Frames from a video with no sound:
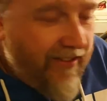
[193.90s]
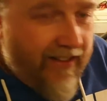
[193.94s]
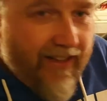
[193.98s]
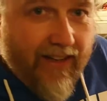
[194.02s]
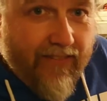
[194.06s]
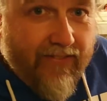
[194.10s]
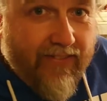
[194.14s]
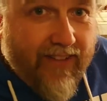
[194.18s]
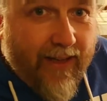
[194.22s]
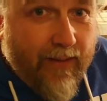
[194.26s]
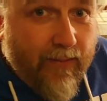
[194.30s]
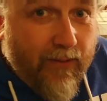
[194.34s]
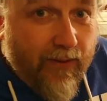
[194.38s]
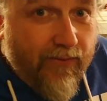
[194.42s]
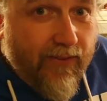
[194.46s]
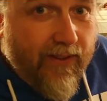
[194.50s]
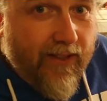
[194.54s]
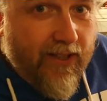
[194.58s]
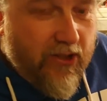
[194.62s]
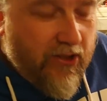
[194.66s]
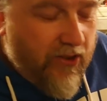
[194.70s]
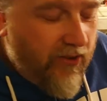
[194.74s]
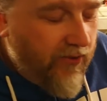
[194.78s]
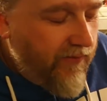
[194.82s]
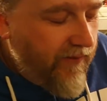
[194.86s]
I just didn't have time to
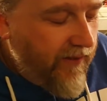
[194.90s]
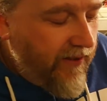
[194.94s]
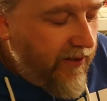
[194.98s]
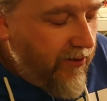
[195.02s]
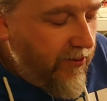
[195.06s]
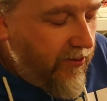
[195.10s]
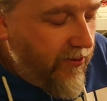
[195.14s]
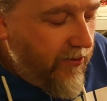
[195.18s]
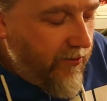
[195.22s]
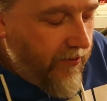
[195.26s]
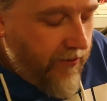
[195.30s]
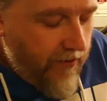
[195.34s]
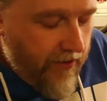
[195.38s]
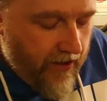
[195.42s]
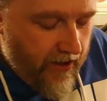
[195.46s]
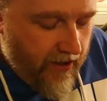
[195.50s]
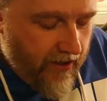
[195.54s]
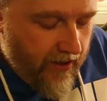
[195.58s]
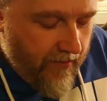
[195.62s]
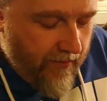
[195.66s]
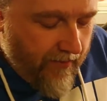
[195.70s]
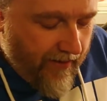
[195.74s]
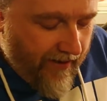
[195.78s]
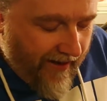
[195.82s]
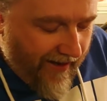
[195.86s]
finish this video.
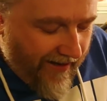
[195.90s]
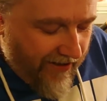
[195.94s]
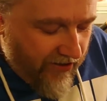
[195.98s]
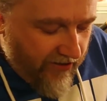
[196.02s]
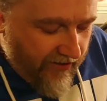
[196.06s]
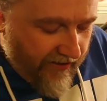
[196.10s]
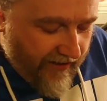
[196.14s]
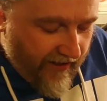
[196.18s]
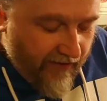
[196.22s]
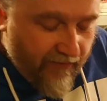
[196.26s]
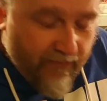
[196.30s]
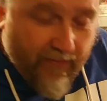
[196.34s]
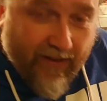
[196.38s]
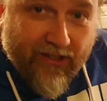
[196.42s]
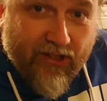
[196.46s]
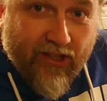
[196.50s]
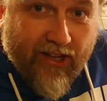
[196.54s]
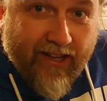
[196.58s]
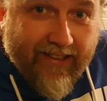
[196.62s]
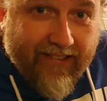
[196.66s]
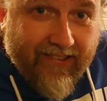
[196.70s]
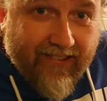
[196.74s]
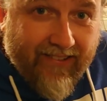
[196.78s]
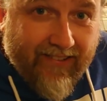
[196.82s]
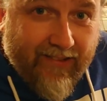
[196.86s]
But it actually gave me a
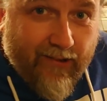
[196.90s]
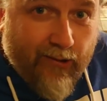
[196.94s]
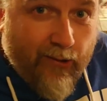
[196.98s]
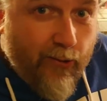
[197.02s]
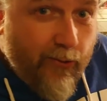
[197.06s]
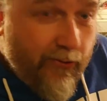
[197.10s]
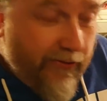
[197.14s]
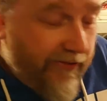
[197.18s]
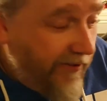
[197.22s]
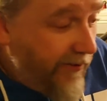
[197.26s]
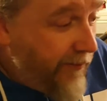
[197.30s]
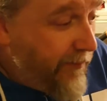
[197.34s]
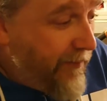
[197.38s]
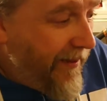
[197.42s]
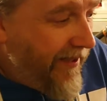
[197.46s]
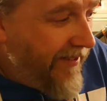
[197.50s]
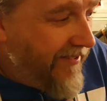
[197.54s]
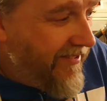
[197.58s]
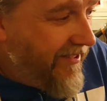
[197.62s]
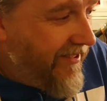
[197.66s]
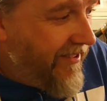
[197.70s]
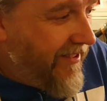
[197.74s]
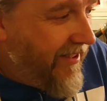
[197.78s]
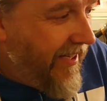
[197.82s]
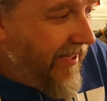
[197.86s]
chance to use this
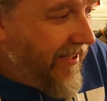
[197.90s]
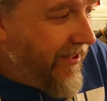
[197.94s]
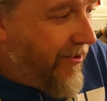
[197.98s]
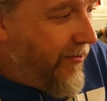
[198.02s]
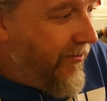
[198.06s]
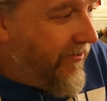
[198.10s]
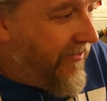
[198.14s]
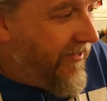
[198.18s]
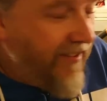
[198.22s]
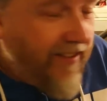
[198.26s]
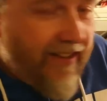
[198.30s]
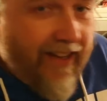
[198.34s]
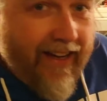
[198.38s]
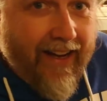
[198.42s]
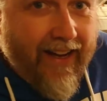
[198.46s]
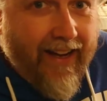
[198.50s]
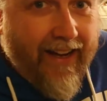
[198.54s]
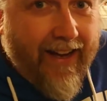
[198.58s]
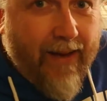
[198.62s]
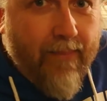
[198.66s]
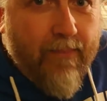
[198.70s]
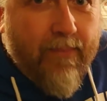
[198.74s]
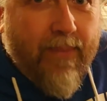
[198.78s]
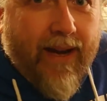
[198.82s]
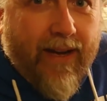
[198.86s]
blaster. I used it
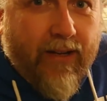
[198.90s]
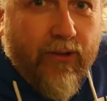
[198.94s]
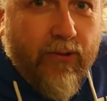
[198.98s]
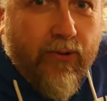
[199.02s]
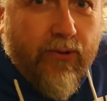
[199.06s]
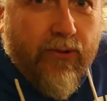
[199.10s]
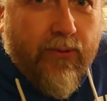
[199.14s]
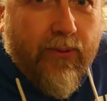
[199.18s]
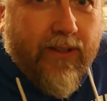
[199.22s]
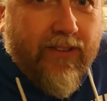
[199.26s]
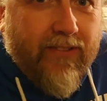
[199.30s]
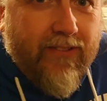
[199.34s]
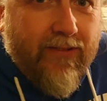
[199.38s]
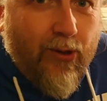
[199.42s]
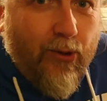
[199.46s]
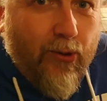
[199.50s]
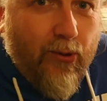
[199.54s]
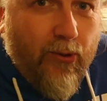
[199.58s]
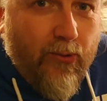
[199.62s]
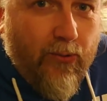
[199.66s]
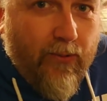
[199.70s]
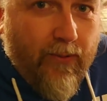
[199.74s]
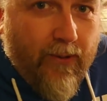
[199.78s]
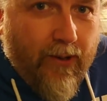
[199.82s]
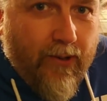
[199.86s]
at Impact Northwest
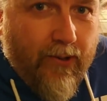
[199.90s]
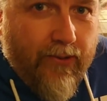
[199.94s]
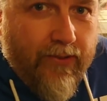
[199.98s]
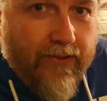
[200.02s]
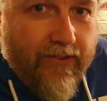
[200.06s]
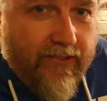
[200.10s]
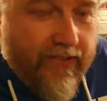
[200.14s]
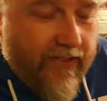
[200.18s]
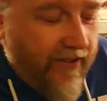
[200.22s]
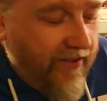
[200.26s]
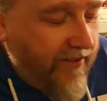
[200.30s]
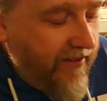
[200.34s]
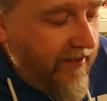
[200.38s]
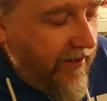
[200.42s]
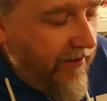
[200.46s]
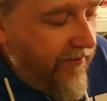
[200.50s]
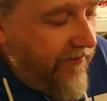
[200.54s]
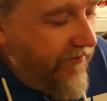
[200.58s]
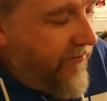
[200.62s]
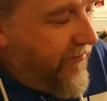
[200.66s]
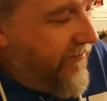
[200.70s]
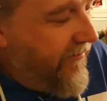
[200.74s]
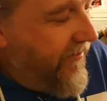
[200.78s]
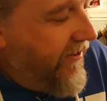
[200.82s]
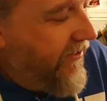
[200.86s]
2 on the Sunday
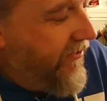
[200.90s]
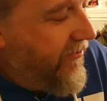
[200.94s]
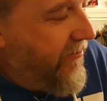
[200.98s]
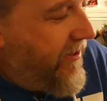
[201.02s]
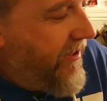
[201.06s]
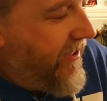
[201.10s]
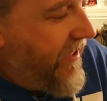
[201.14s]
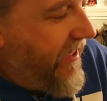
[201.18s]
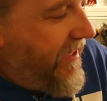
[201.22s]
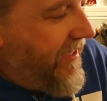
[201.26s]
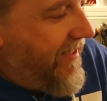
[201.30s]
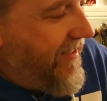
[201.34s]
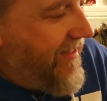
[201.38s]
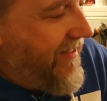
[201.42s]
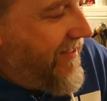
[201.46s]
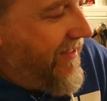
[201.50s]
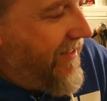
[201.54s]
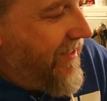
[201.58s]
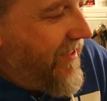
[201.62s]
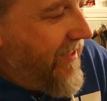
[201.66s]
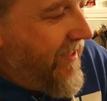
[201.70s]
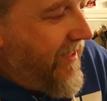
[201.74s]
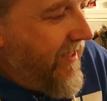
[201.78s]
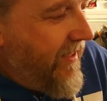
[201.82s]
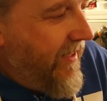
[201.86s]
of Foamfest
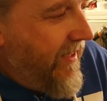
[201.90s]
weekend.